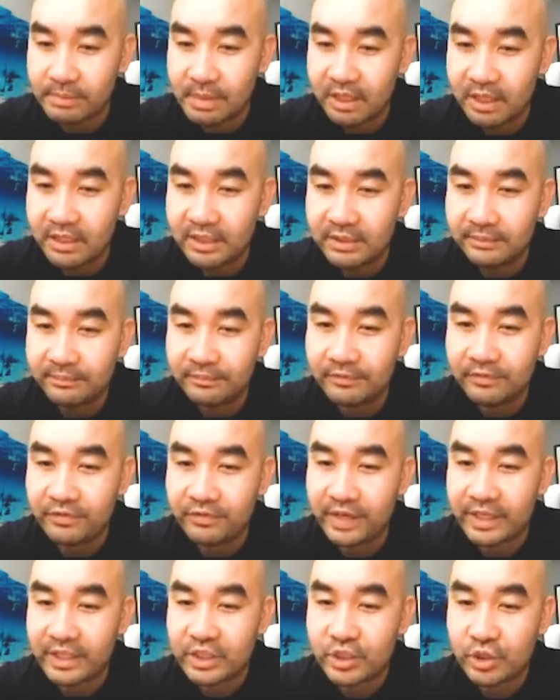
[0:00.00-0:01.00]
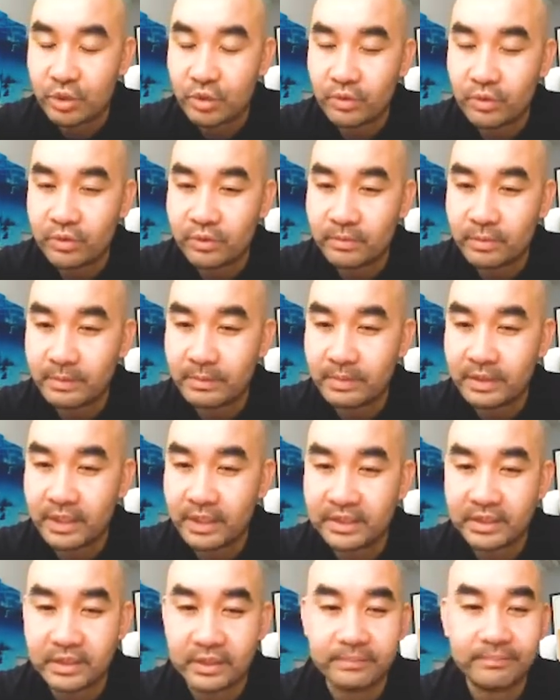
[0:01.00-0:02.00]
Belly, ventral. Remember
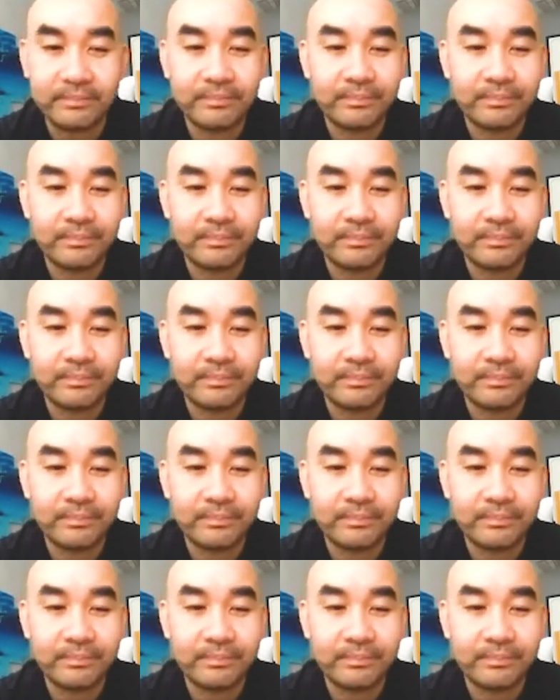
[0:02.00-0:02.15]
that term?